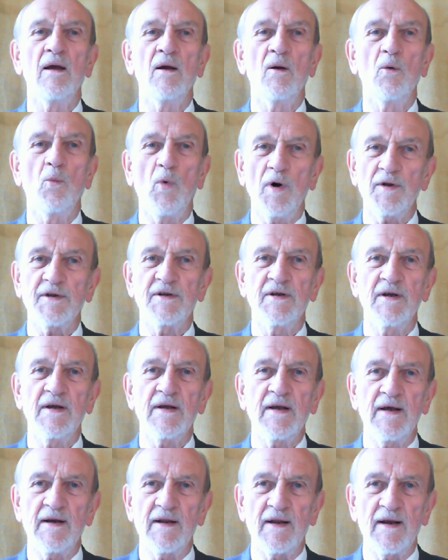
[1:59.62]
What
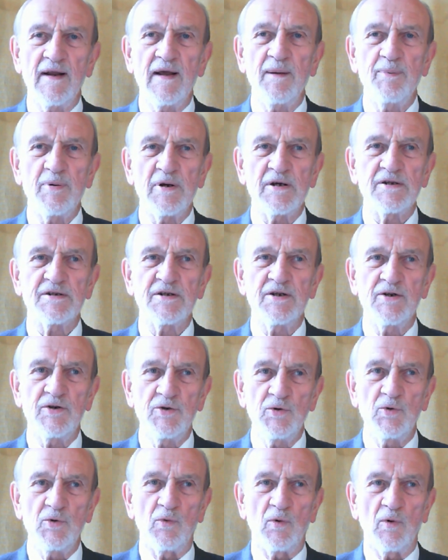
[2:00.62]
can a layperson
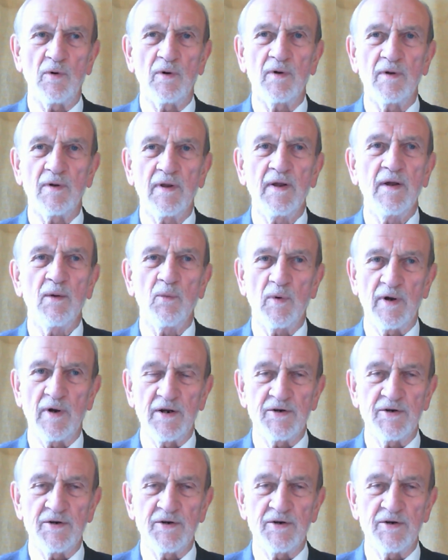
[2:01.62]
do when a